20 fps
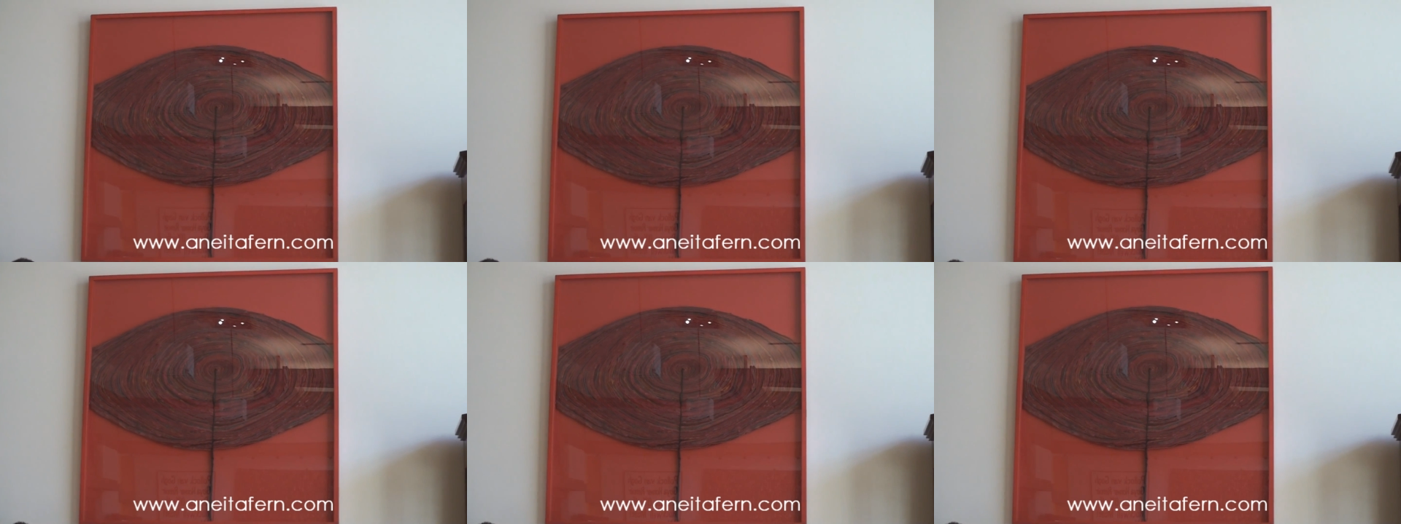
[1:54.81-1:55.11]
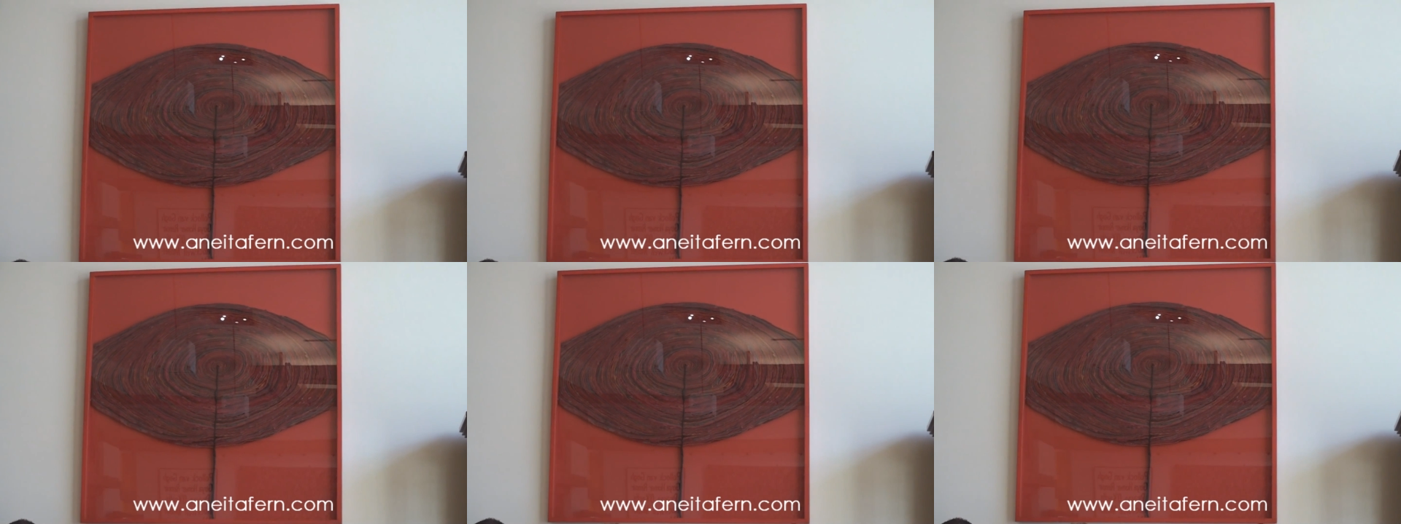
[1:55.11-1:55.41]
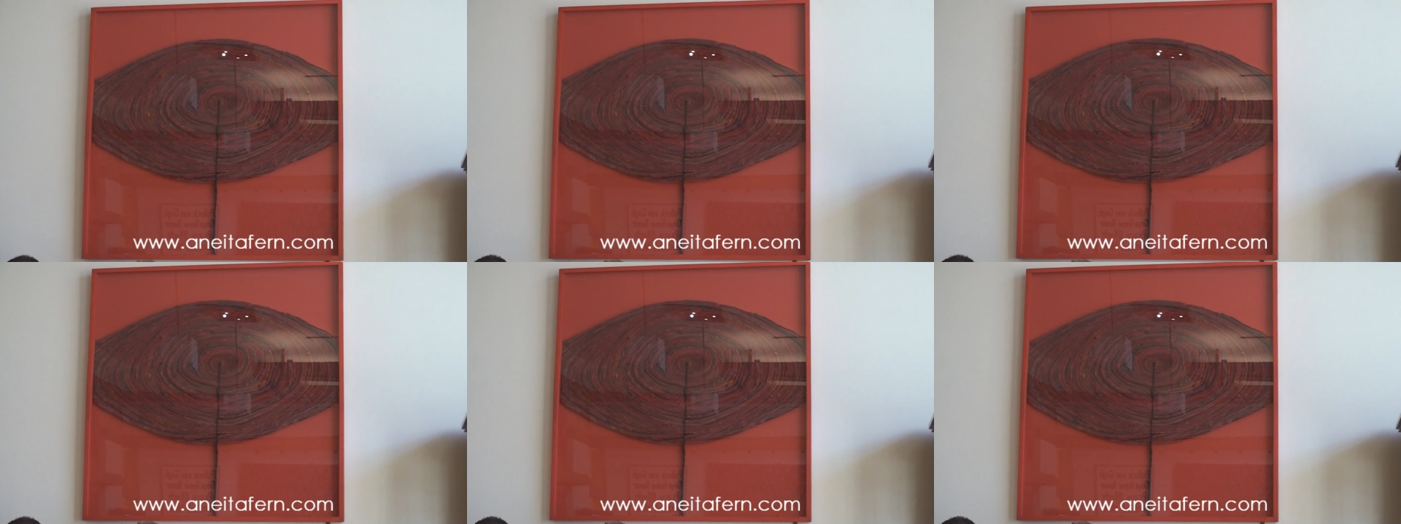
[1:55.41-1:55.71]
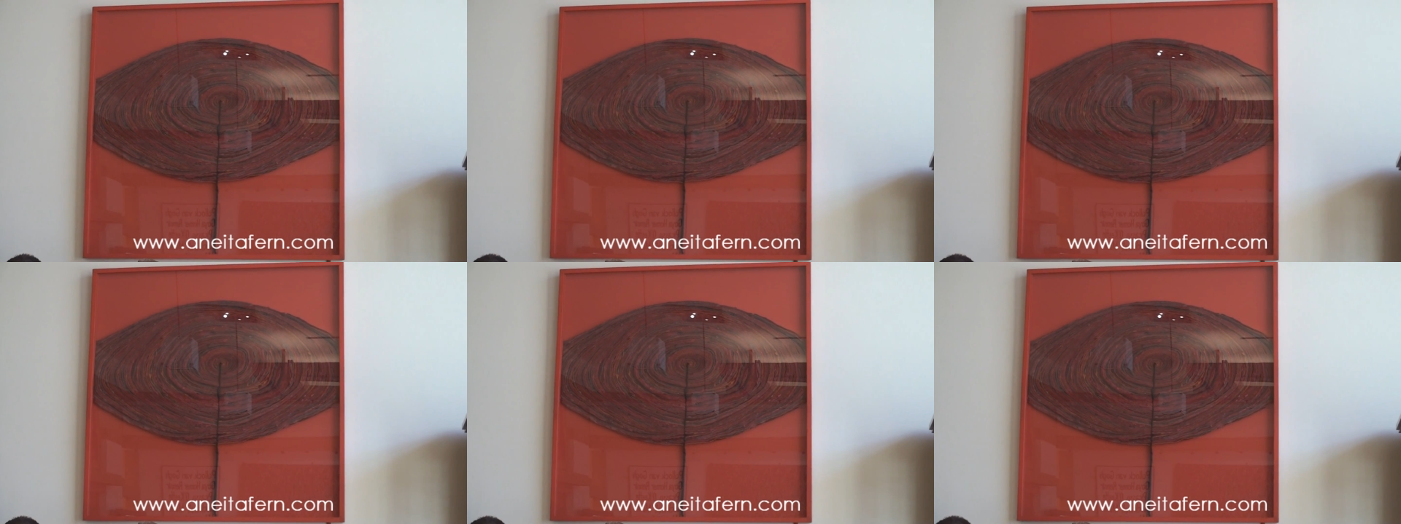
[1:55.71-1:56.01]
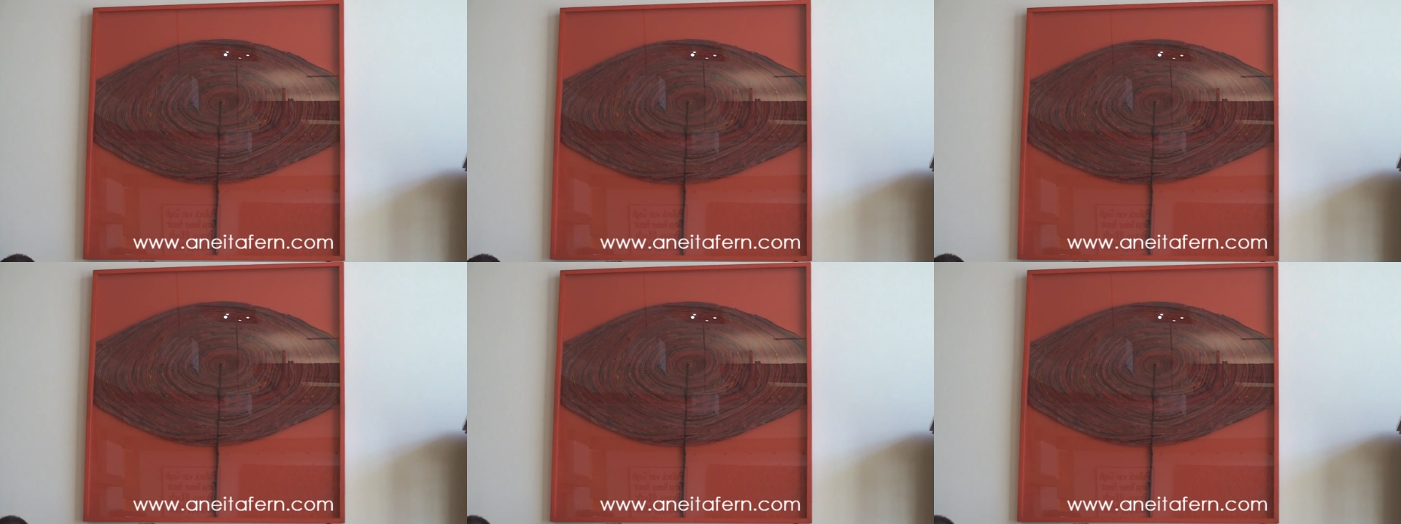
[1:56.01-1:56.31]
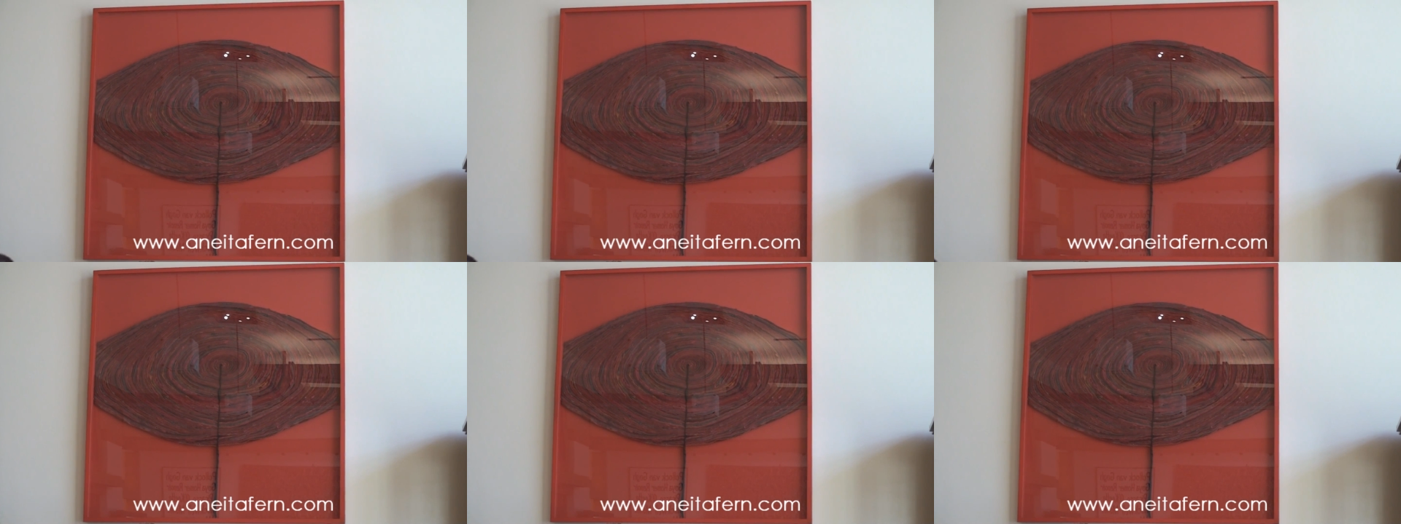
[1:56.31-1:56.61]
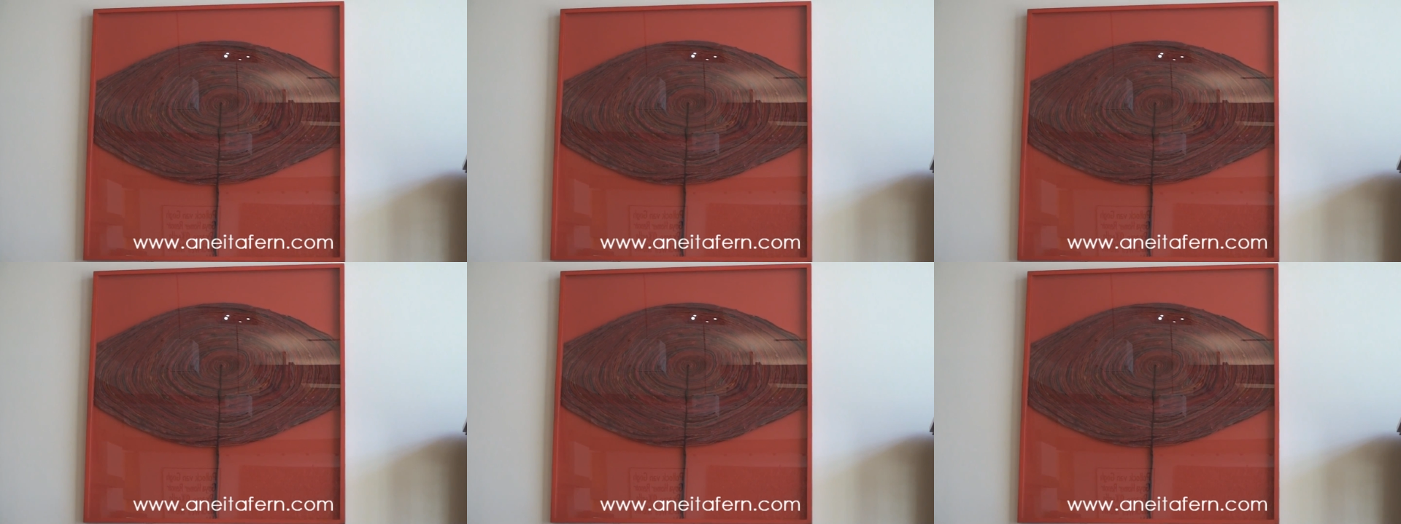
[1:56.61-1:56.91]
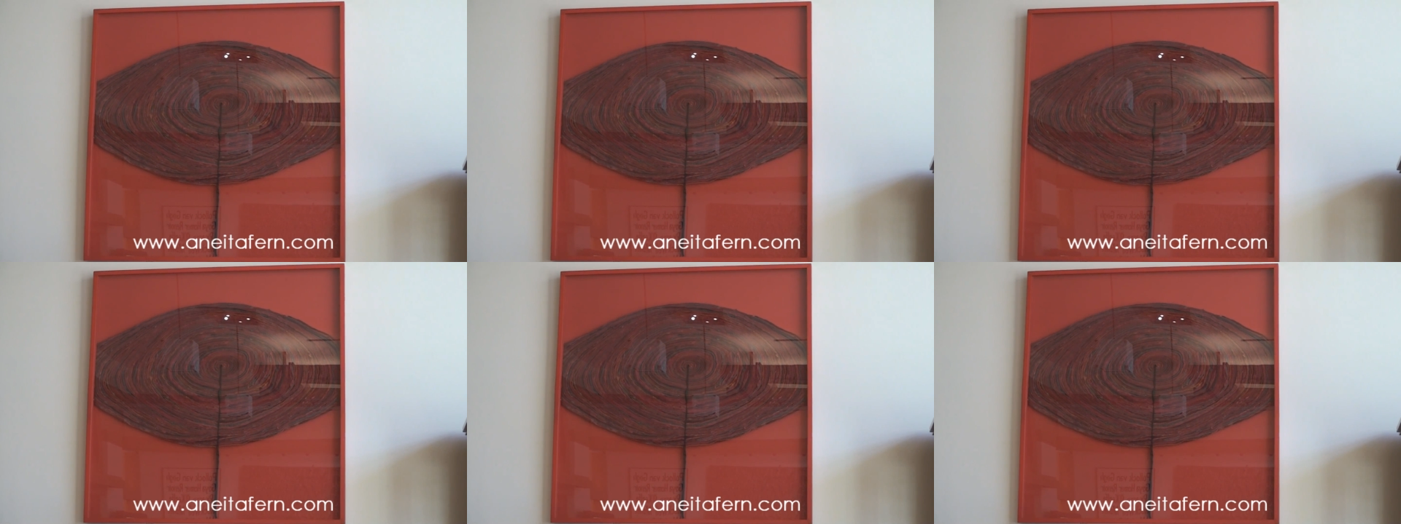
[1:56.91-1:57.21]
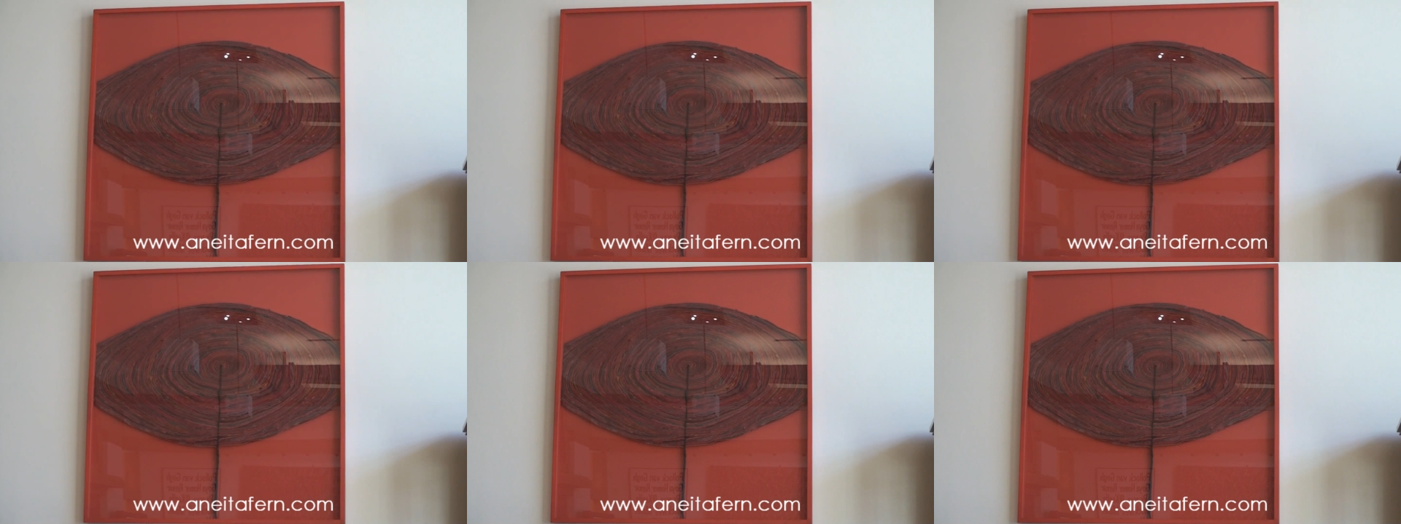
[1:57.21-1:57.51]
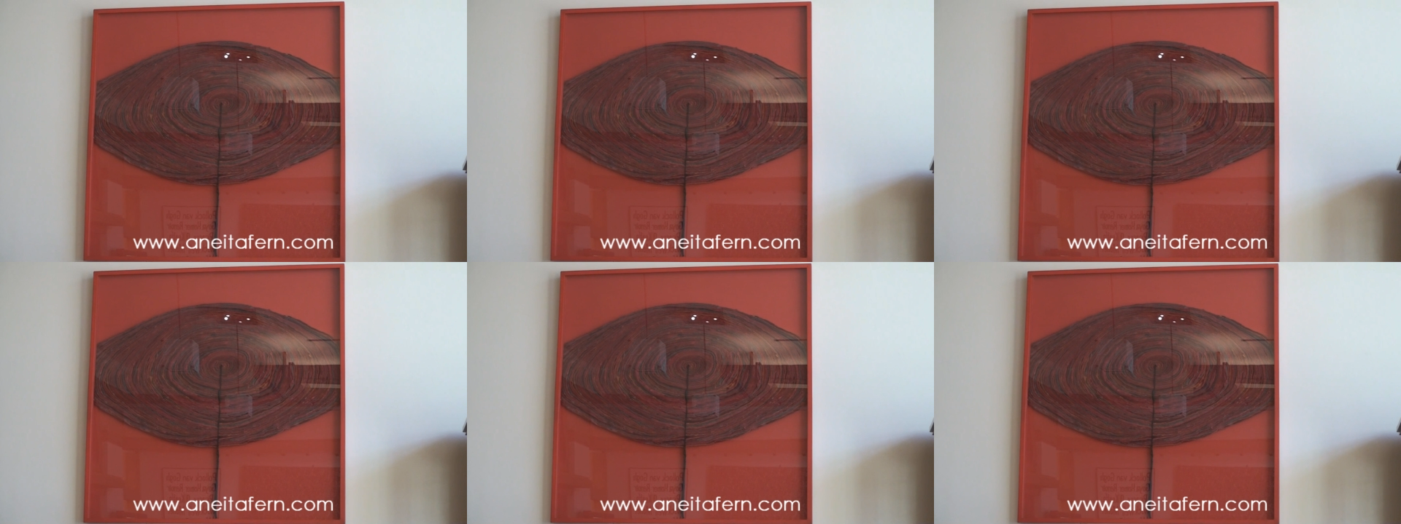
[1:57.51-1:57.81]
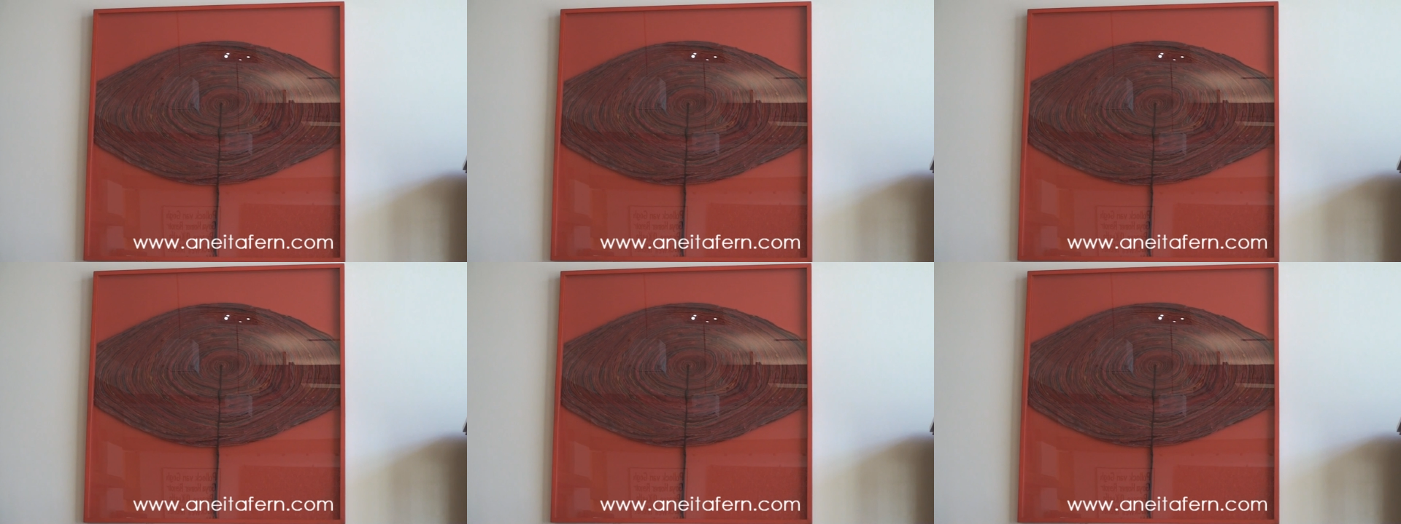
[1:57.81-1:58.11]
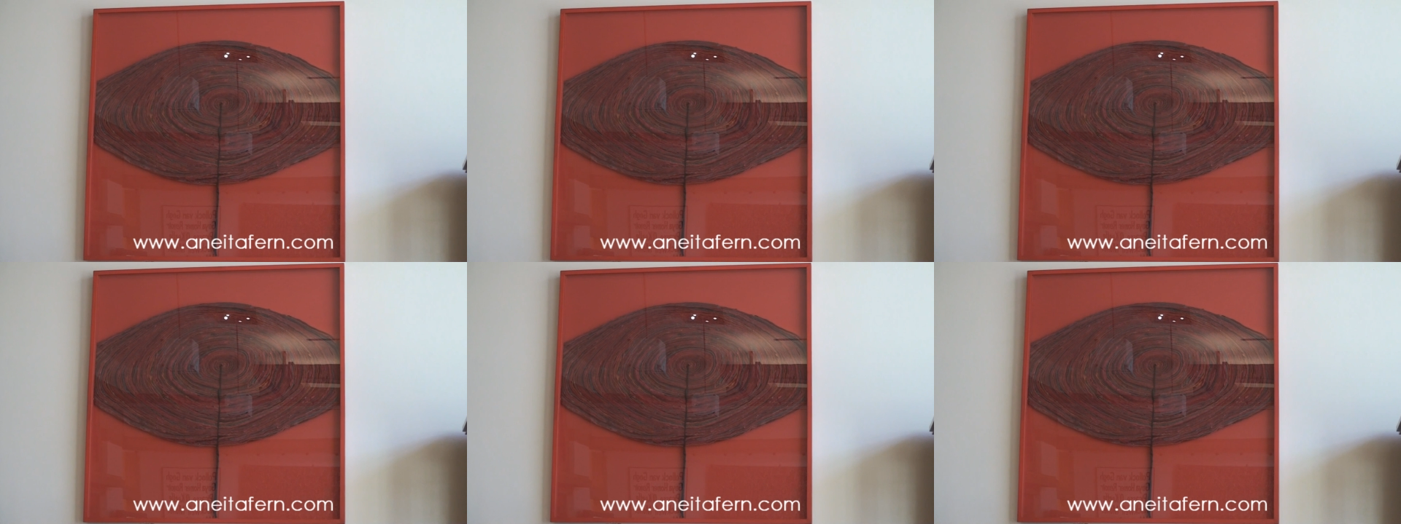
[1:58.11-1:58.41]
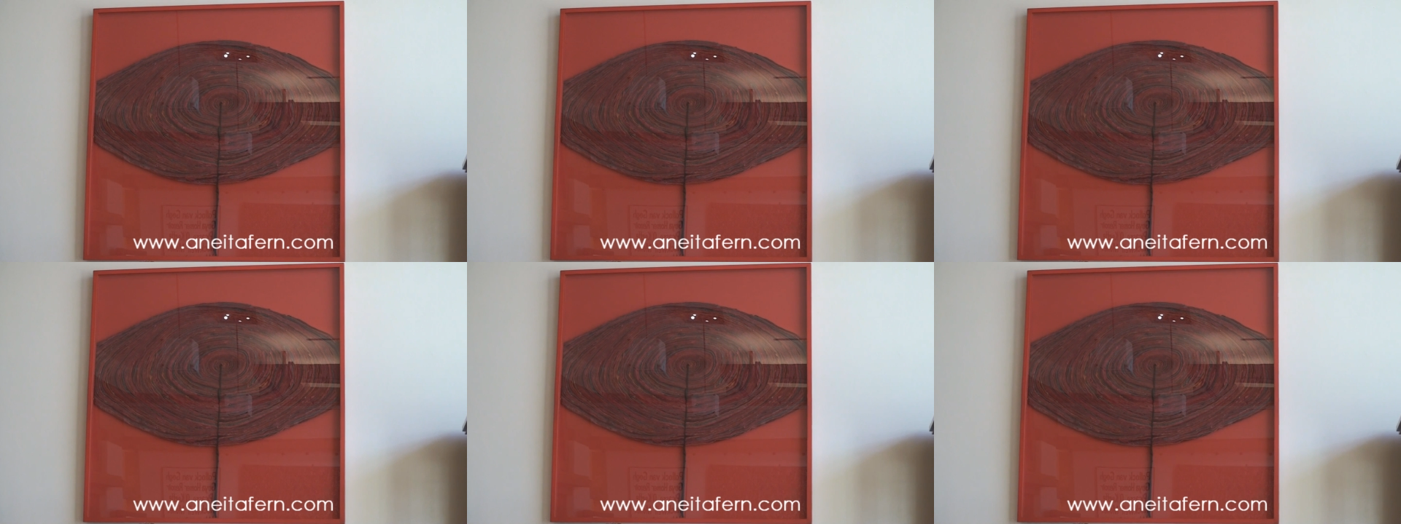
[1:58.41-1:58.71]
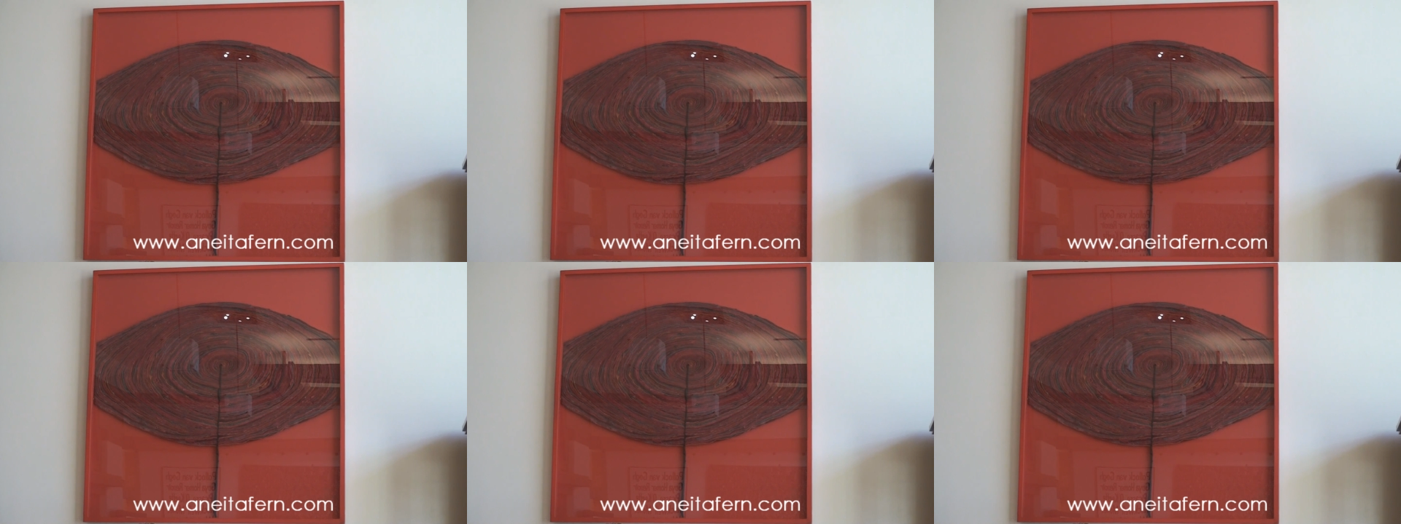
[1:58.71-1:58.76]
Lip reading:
Nobody's mouth can be seen.